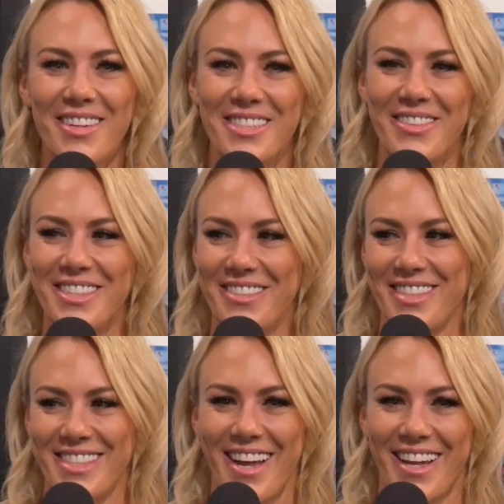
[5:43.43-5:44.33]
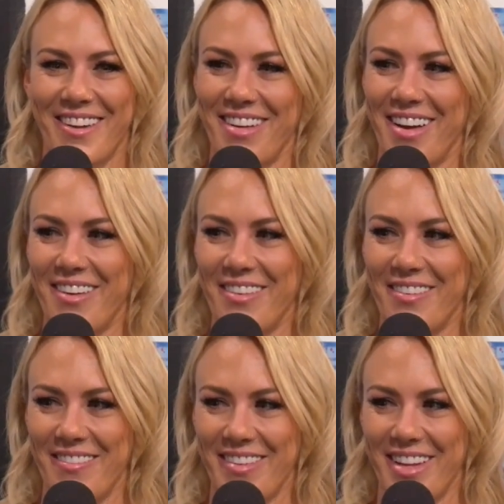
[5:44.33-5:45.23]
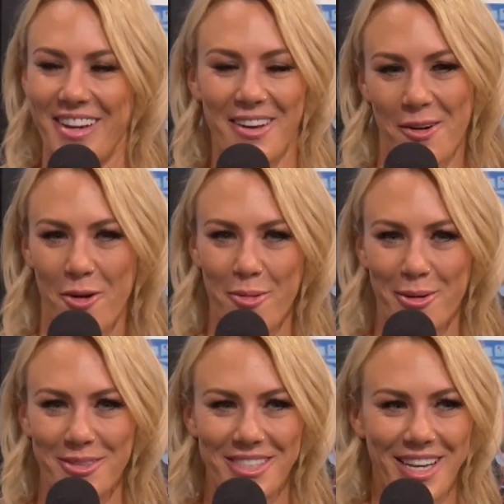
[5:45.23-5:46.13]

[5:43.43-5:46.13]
We're supposed to be talking about getting your um, hormones